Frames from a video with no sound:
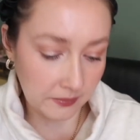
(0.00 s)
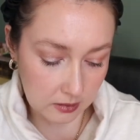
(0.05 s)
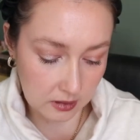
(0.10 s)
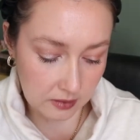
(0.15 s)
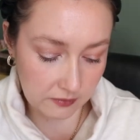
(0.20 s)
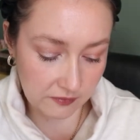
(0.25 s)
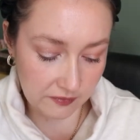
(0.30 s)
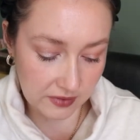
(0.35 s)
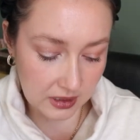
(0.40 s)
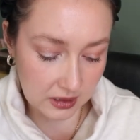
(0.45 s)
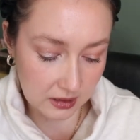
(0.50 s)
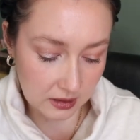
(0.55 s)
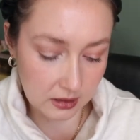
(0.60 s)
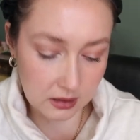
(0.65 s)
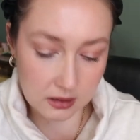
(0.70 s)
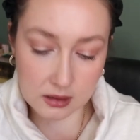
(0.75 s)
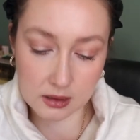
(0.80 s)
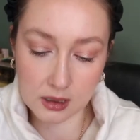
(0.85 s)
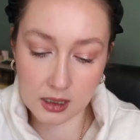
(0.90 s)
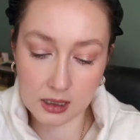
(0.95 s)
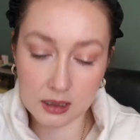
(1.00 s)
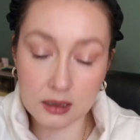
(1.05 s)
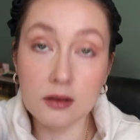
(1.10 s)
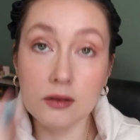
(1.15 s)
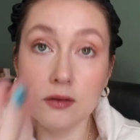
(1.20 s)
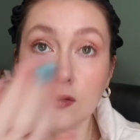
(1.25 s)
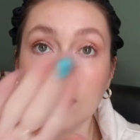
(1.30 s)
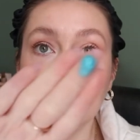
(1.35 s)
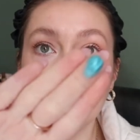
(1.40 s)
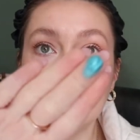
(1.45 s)
It feels kind
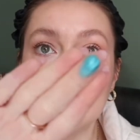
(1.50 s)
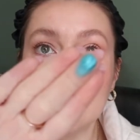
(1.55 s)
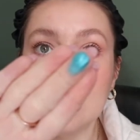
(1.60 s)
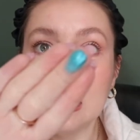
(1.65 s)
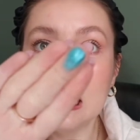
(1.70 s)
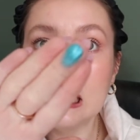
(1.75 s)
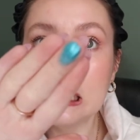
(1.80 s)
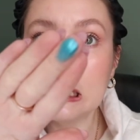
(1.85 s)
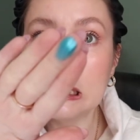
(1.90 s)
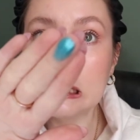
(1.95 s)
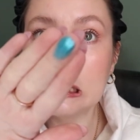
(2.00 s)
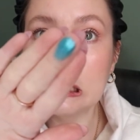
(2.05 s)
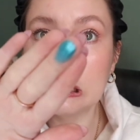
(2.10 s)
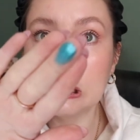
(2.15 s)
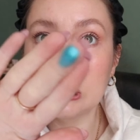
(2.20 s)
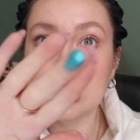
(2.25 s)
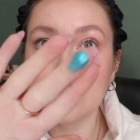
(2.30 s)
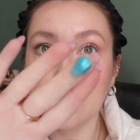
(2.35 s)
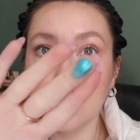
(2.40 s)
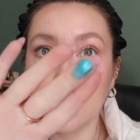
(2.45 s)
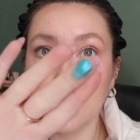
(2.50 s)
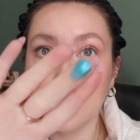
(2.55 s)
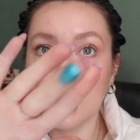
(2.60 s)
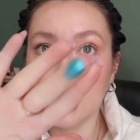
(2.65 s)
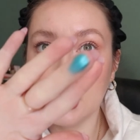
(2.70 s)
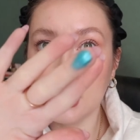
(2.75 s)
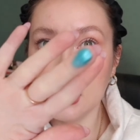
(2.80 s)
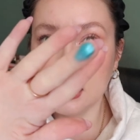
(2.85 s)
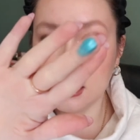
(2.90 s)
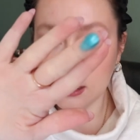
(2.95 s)
of
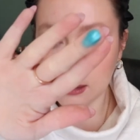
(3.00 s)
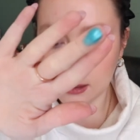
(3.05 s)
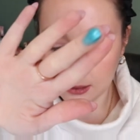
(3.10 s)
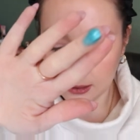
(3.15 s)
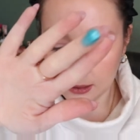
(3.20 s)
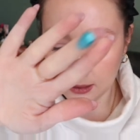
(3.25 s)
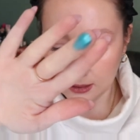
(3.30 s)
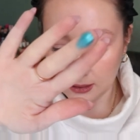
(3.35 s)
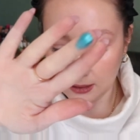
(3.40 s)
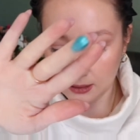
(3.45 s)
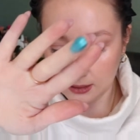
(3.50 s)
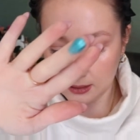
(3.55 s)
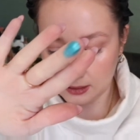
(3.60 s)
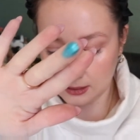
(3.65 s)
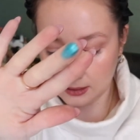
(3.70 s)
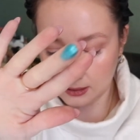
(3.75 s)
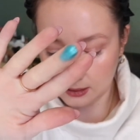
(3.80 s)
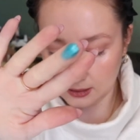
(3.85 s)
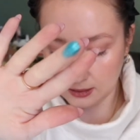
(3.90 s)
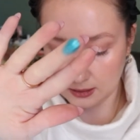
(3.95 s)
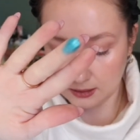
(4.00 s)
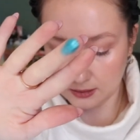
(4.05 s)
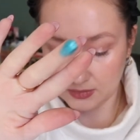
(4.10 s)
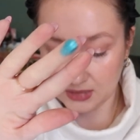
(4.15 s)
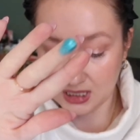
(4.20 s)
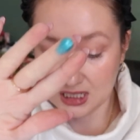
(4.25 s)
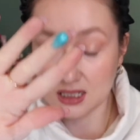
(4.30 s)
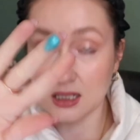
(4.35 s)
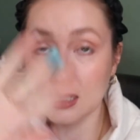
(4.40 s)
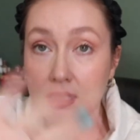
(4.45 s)
dry.
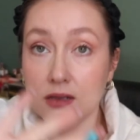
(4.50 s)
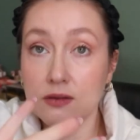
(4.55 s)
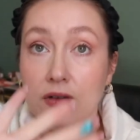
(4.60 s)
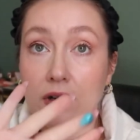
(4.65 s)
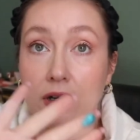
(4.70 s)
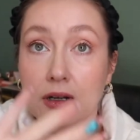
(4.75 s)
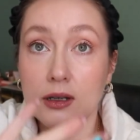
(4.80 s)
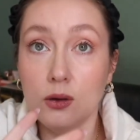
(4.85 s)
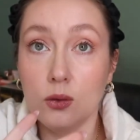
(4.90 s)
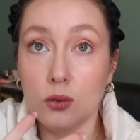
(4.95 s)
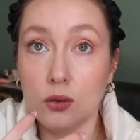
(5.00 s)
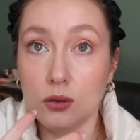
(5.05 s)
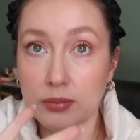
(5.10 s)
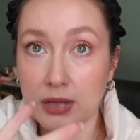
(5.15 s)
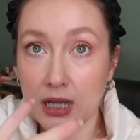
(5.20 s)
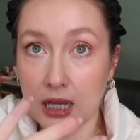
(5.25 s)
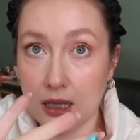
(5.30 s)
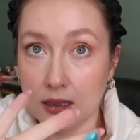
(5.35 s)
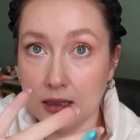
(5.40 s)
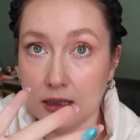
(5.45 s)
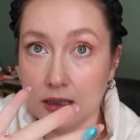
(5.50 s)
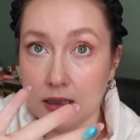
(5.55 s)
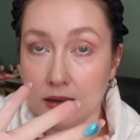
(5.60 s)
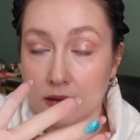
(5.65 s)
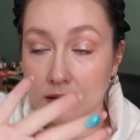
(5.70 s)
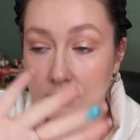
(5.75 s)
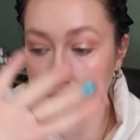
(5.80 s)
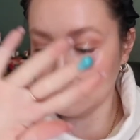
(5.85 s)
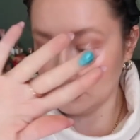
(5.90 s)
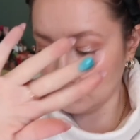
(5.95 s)
This is a very old palette.
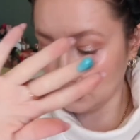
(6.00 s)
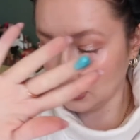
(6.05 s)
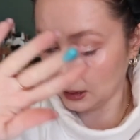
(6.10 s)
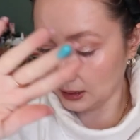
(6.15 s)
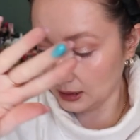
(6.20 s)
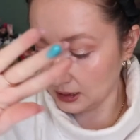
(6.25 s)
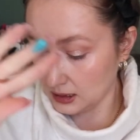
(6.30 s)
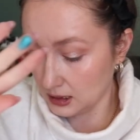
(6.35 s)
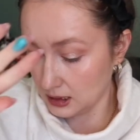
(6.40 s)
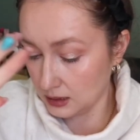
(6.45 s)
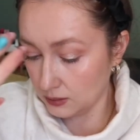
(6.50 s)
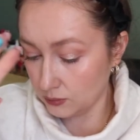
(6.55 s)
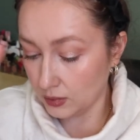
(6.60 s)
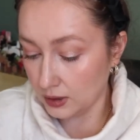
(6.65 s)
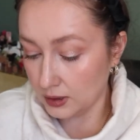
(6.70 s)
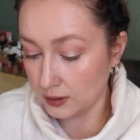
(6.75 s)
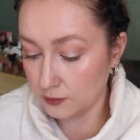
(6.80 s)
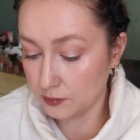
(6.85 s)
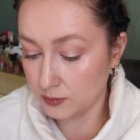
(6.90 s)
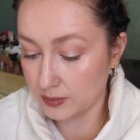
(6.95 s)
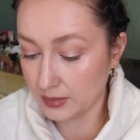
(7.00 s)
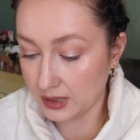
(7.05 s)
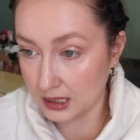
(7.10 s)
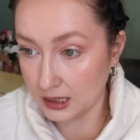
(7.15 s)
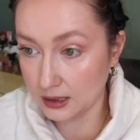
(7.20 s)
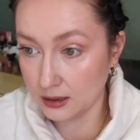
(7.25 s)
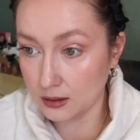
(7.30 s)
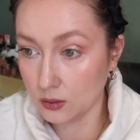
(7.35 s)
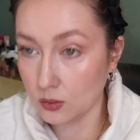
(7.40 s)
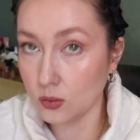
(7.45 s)
Honestly, one of
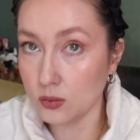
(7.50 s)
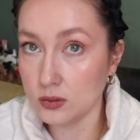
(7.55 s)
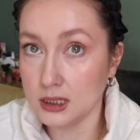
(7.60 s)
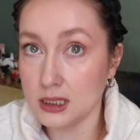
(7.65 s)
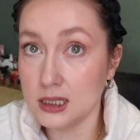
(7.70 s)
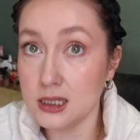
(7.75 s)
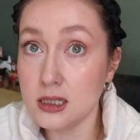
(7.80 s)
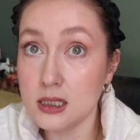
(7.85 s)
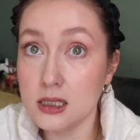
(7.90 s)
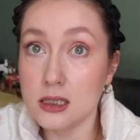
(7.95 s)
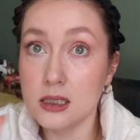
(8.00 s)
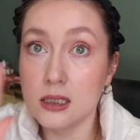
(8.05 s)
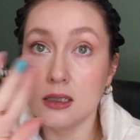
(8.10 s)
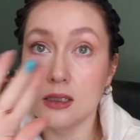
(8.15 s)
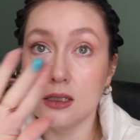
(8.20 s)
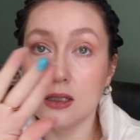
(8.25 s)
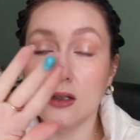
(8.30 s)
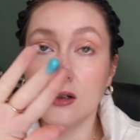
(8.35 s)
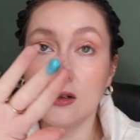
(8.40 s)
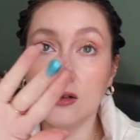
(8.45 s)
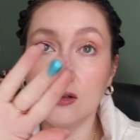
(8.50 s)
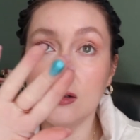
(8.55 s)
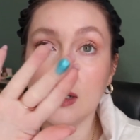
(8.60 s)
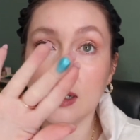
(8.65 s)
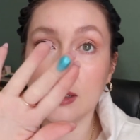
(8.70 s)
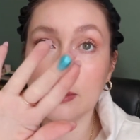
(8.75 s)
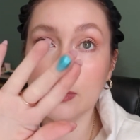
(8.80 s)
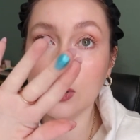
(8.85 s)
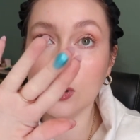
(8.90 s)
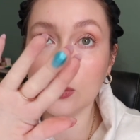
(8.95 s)
my oldest. So
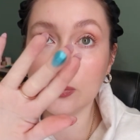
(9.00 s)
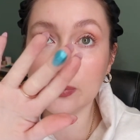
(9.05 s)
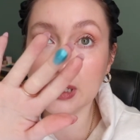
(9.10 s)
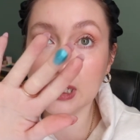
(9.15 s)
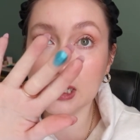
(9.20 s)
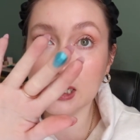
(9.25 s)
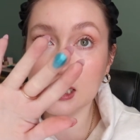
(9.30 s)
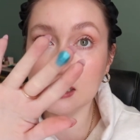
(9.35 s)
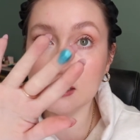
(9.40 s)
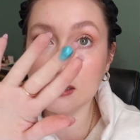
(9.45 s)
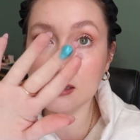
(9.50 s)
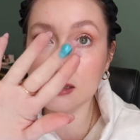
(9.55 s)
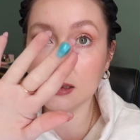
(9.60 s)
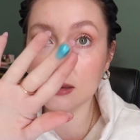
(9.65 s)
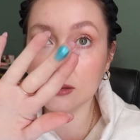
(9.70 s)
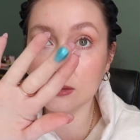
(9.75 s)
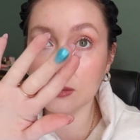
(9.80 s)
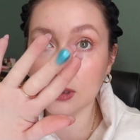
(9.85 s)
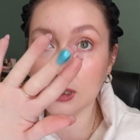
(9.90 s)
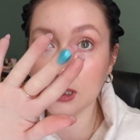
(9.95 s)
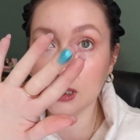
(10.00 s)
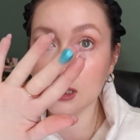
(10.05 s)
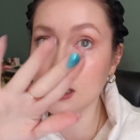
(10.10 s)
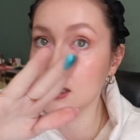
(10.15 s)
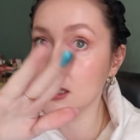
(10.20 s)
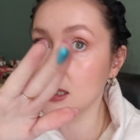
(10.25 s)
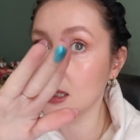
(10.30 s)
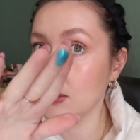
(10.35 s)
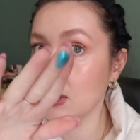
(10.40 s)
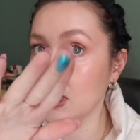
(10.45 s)
I'm hoping it still
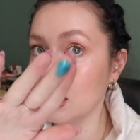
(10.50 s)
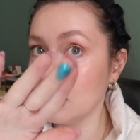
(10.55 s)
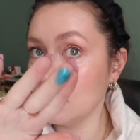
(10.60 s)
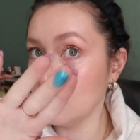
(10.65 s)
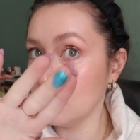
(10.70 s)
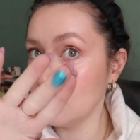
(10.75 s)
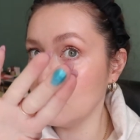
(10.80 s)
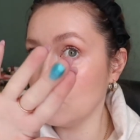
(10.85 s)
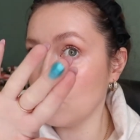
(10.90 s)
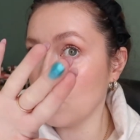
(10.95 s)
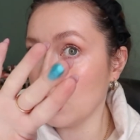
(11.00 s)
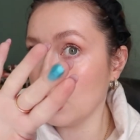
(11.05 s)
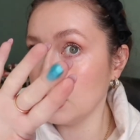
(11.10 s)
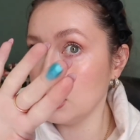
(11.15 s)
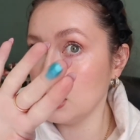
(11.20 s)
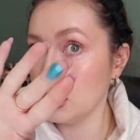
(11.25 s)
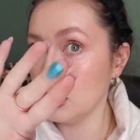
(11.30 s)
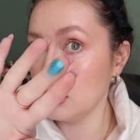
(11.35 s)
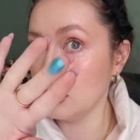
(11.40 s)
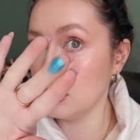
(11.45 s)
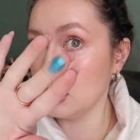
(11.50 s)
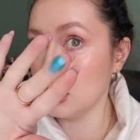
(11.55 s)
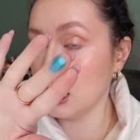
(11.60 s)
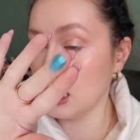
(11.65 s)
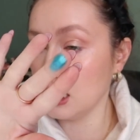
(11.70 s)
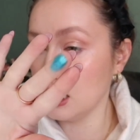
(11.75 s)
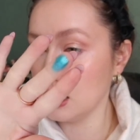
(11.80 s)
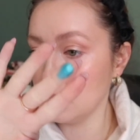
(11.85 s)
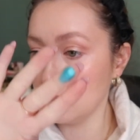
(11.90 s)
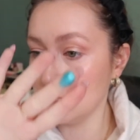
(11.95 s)
works. I mean, this swatch is
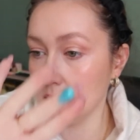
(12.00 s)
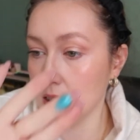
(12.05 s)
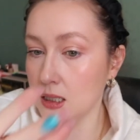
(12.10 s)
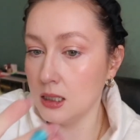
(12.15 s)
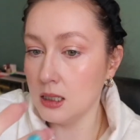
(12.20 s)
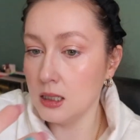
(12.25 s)
nice.